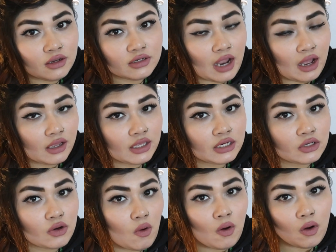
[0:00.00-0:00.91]

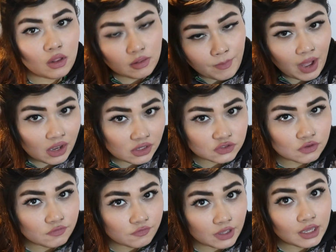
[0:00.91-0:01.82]
target all parts
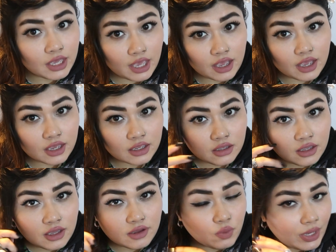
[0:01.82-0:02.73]
of your hair
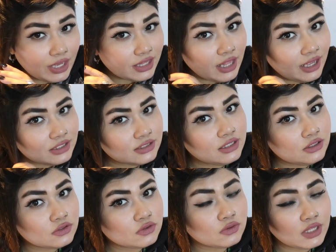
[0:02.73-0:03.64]
very
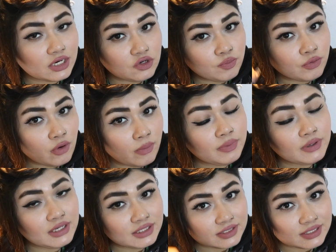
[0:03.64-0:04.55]
nicely so that you
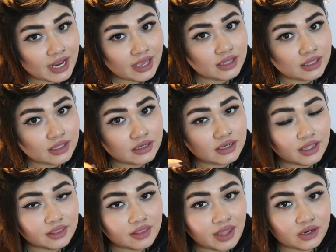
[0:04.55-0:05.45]
properly style it,
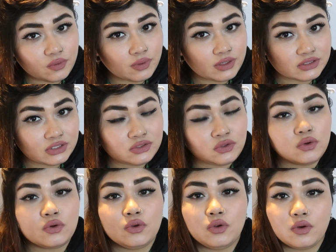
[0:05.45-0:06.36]
and that way it's
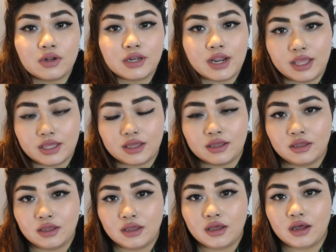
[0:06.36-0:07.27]
going to look like
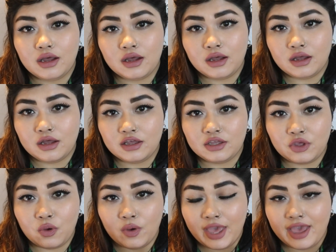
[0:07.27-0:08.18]

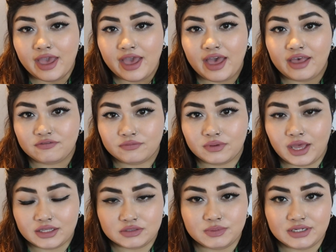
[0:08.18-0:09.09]
your hair
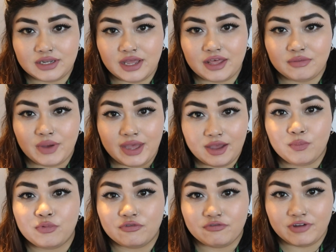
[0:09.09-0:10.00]
has been done by a
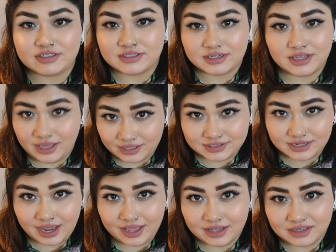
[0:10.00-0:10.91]
professional
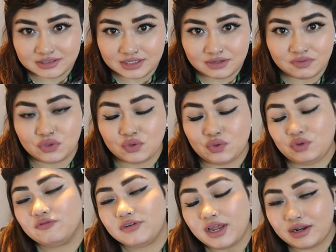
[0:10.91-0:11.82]
hairstylist, even though
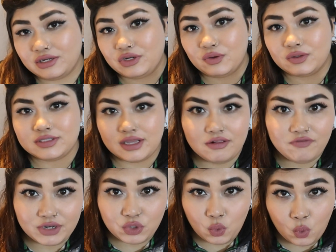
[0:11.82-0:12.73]
you've done it
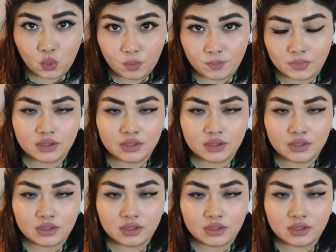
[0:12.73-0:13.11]
yourself at home.